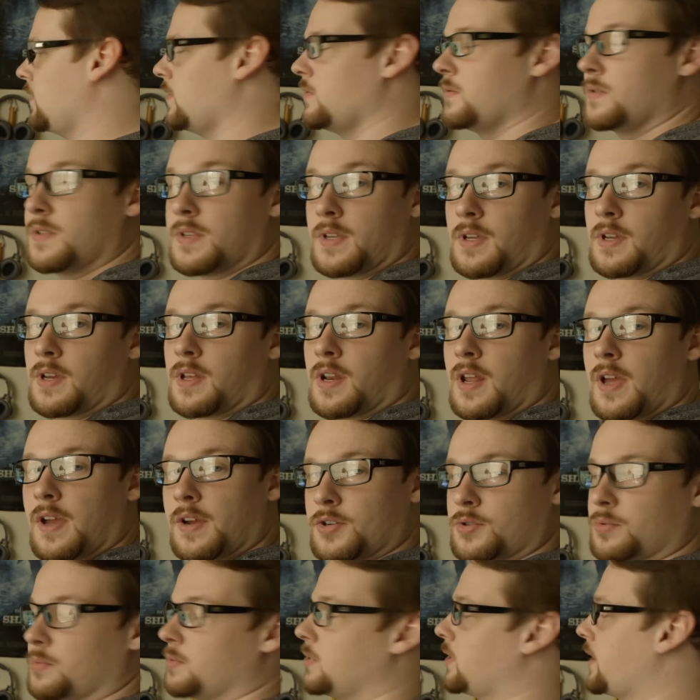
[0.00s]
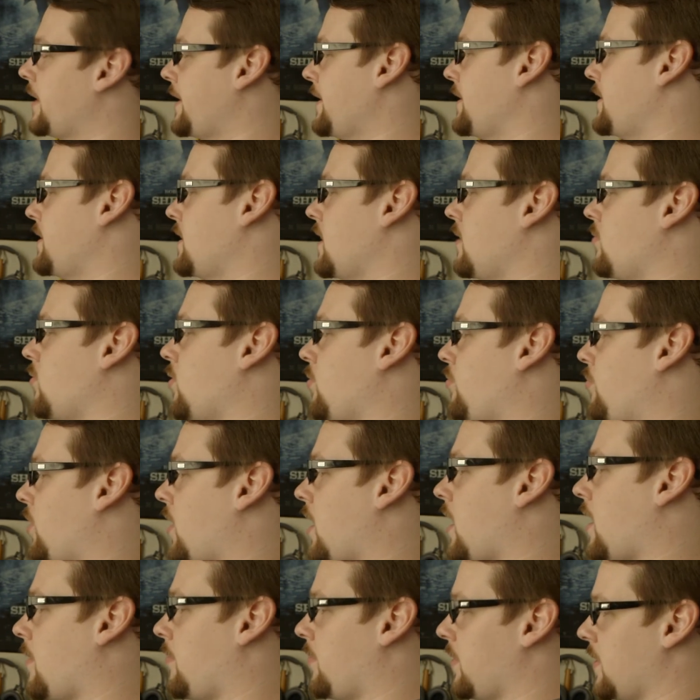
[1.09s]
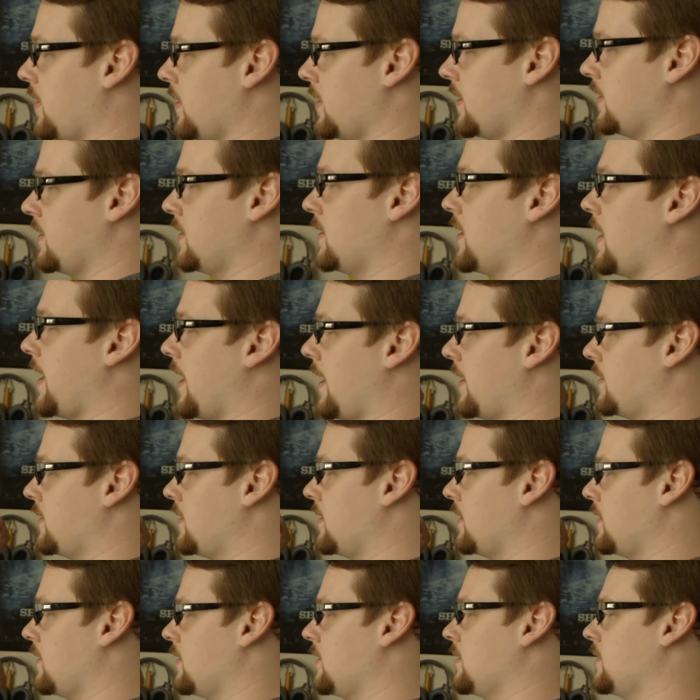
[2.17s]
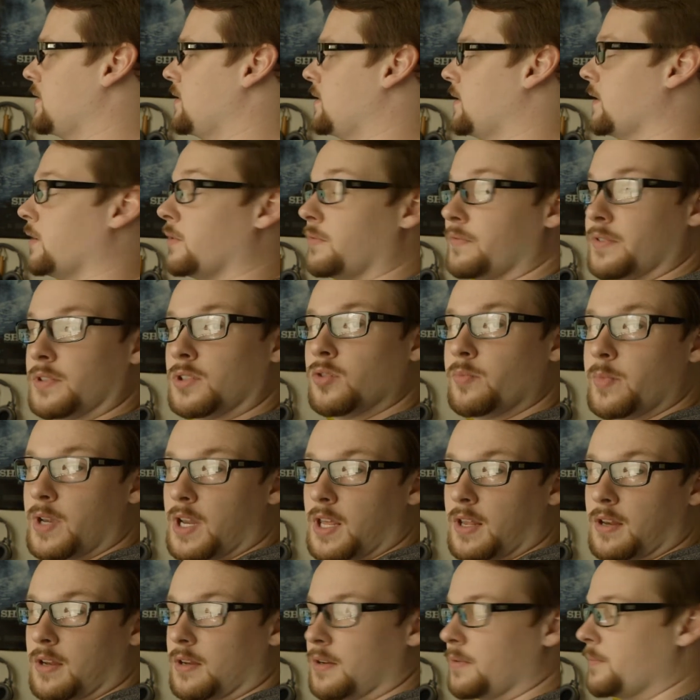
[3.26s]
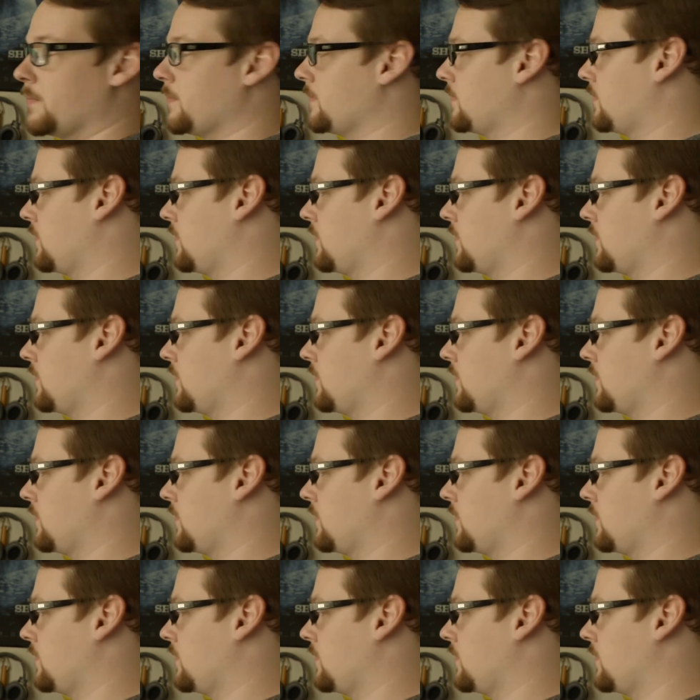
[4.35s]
using an actual lightsaber prop is that it is self-illuminating.